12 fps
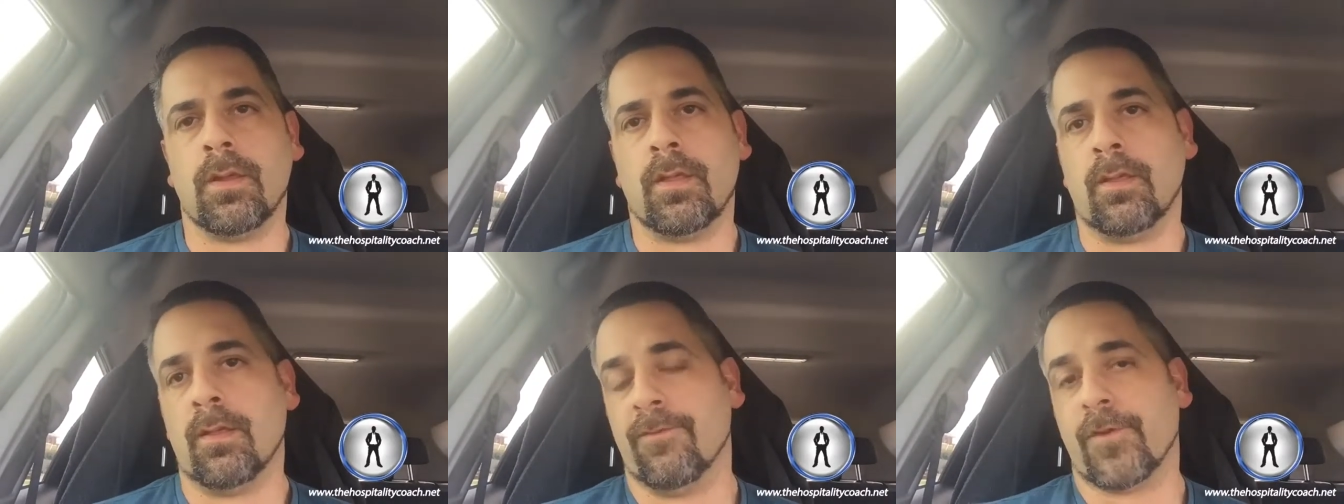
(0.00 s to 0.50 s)

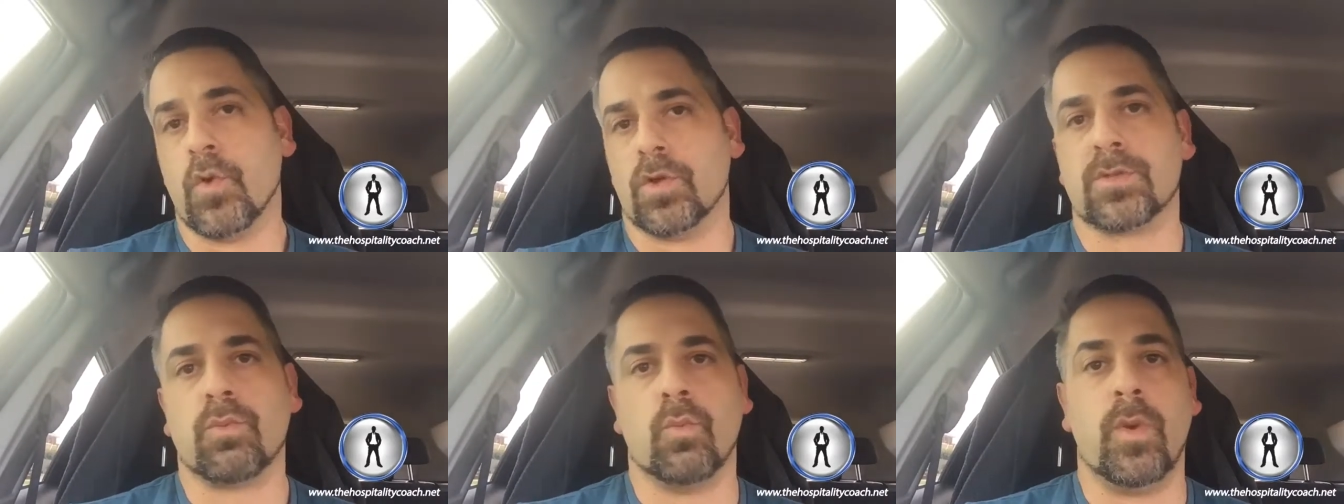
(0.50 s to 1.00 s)
of course,
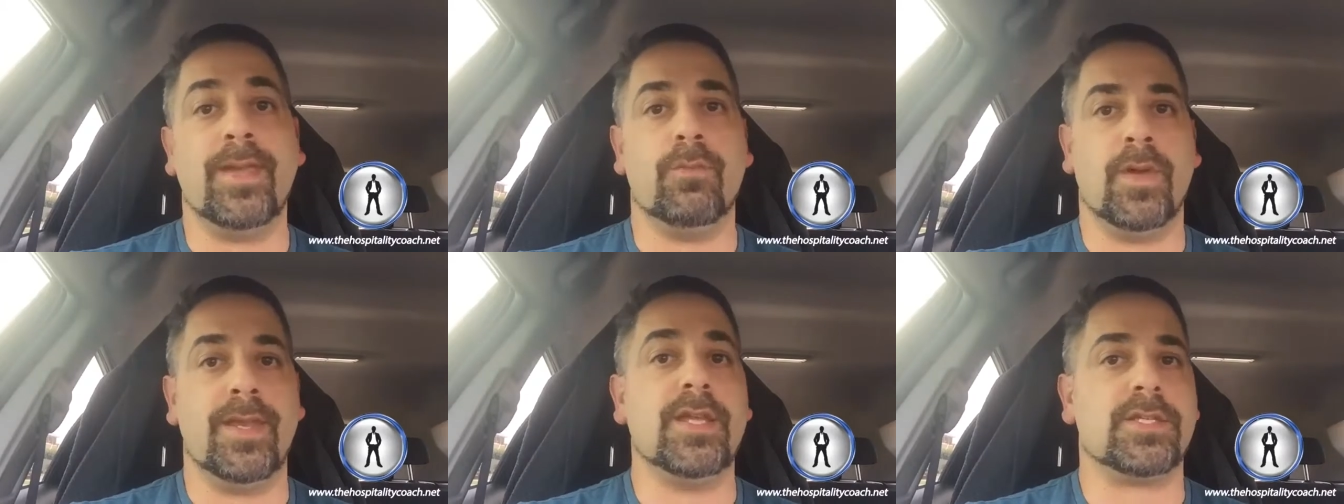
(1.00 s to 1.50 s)
we
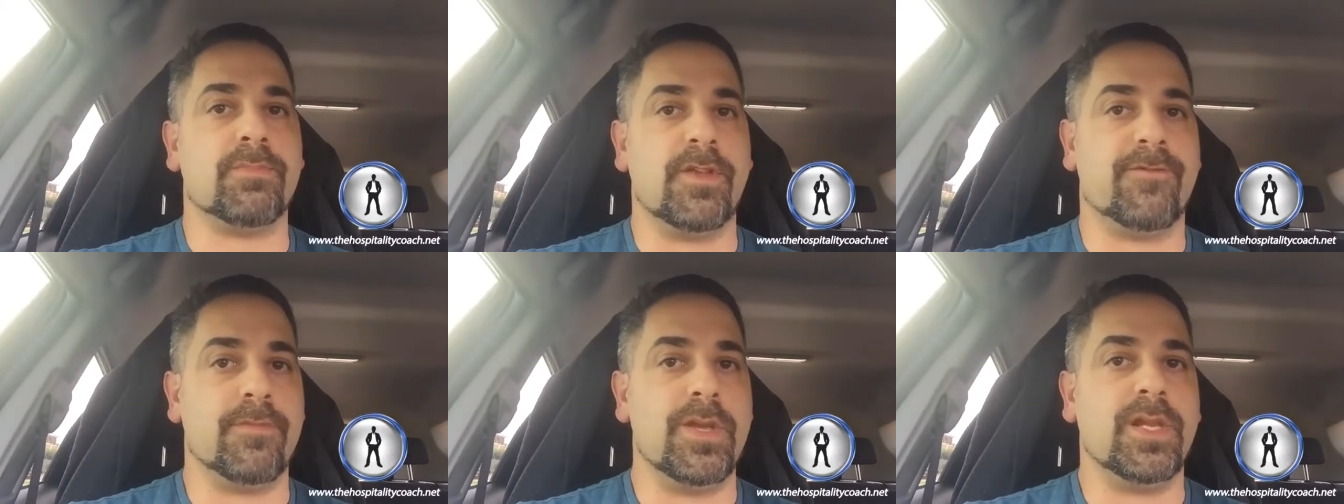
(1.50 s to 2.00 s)
need to be
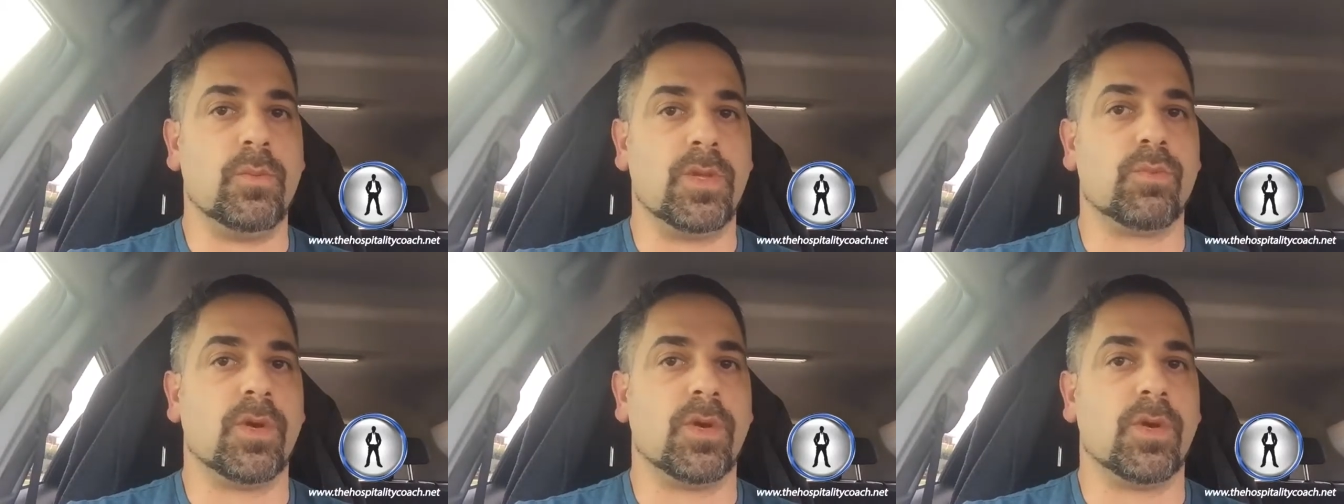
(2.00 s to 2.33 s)
familiar with what